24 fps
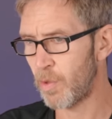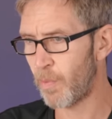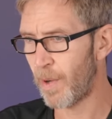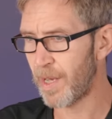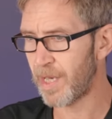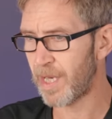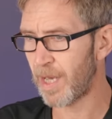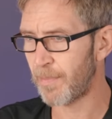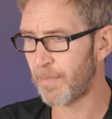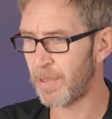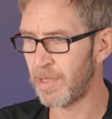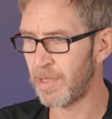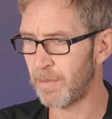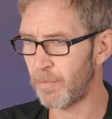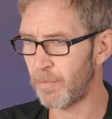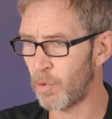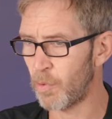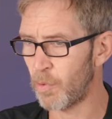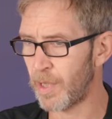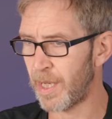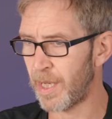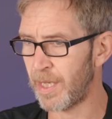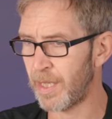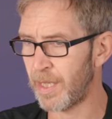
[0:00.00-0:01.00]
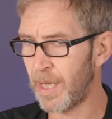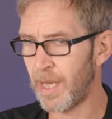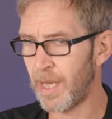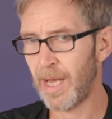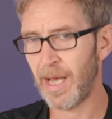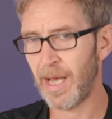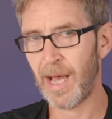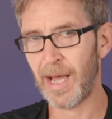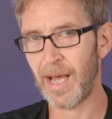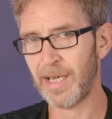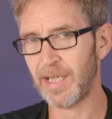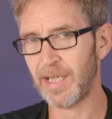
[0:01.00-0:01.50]
You wake up in the morning
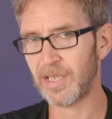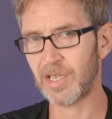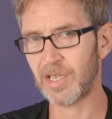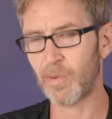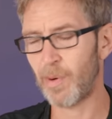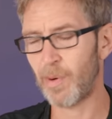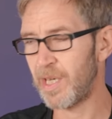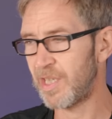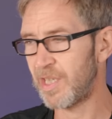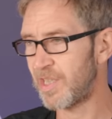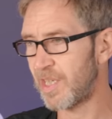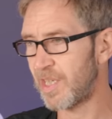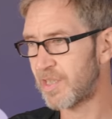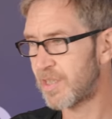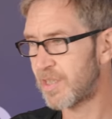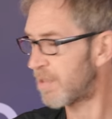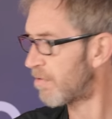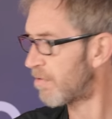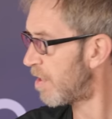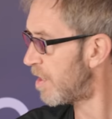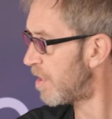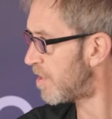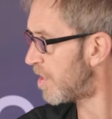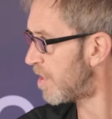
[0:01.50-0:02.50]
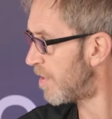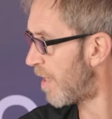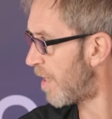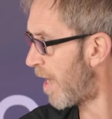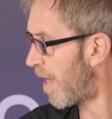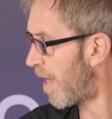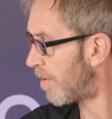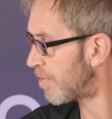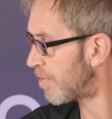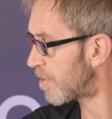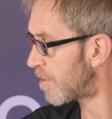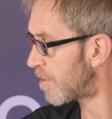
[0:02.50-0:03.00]
and it's 26 degrees in the
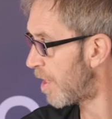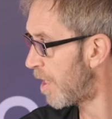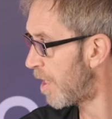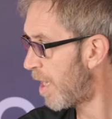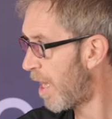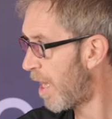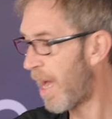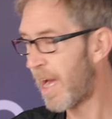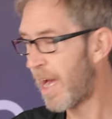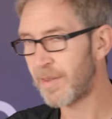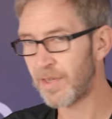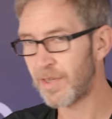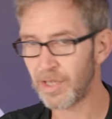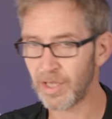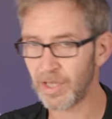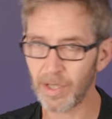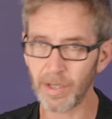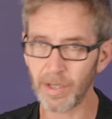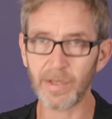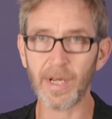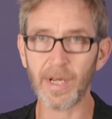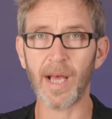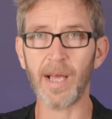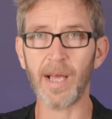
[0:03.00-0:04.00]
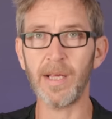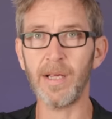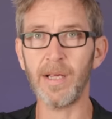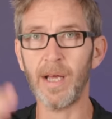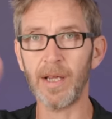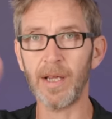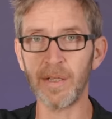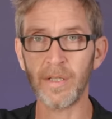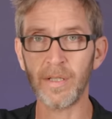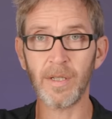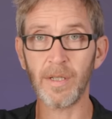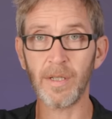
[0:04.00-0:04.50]
house, yeah. and the new day
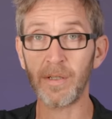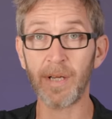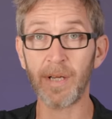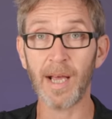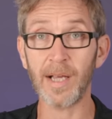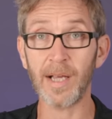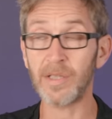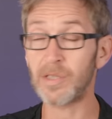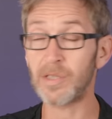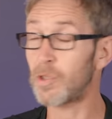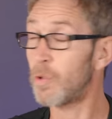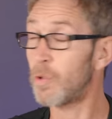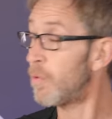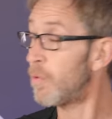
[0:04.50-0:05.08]
and the new day is